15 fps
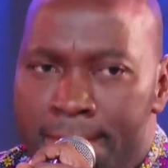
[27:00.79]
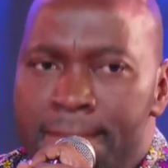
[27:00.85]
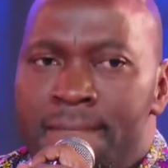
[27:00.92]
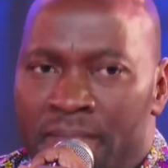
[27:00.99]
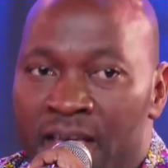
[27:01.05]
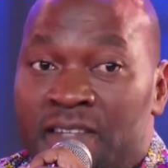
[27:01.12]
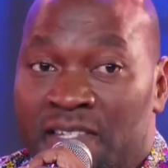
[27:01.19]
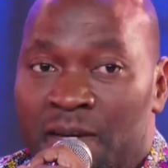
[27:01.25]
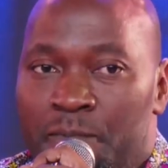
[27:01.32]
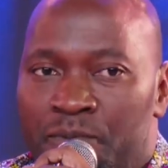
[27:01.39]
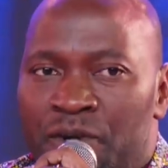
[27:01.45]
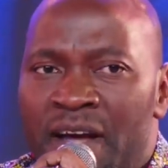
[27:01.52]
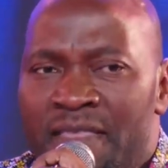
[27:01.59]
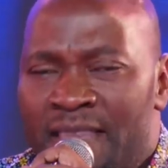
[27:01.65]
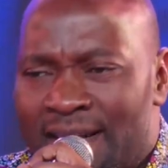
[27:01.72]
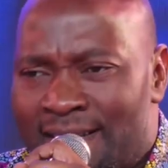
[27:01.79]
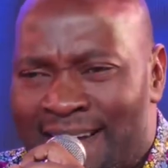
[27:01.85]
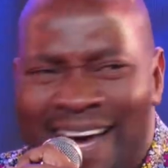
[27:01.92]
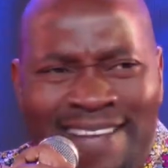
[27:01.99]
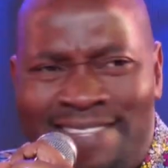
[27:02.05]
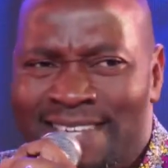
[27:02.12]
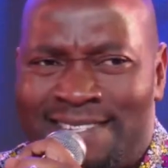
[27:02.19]
There's a pride that
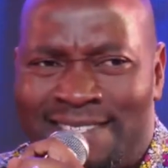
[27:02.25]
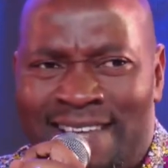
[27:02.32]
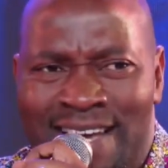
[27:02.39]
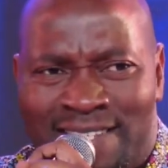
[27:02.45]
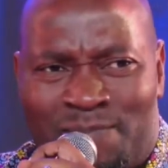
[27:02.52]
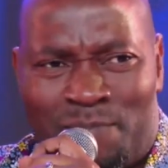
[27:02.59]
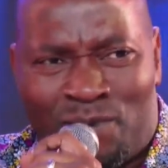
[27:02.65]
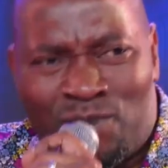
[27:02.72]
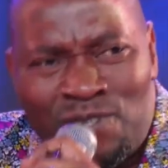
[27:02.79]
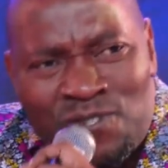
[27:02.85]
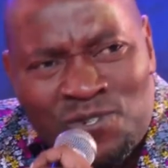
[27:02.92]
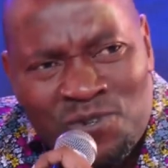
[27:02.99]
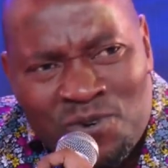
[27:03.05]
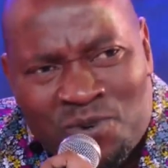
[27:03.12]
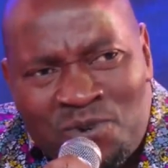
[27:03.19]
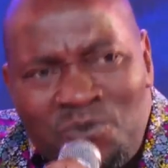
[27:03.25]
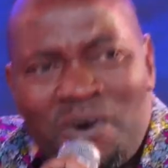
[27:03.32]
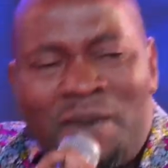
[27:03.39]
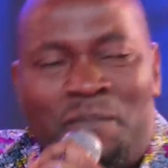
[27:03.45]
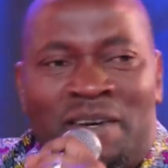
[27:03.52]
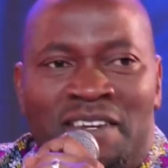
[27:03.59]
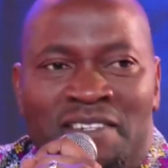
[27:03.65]
catches us because you grew
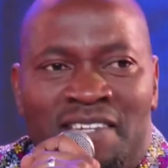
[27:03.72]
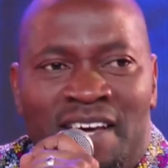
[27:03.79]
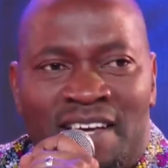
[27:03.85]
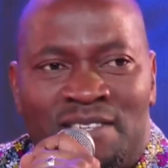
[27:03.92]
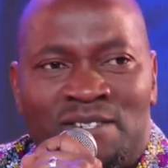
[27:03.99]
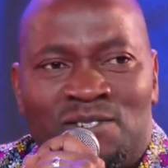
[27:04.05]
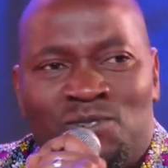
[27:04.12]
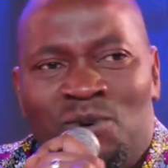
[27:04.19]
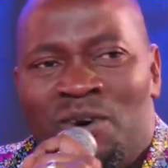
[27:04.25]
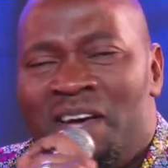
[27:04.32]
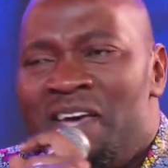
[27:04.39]
up in church. So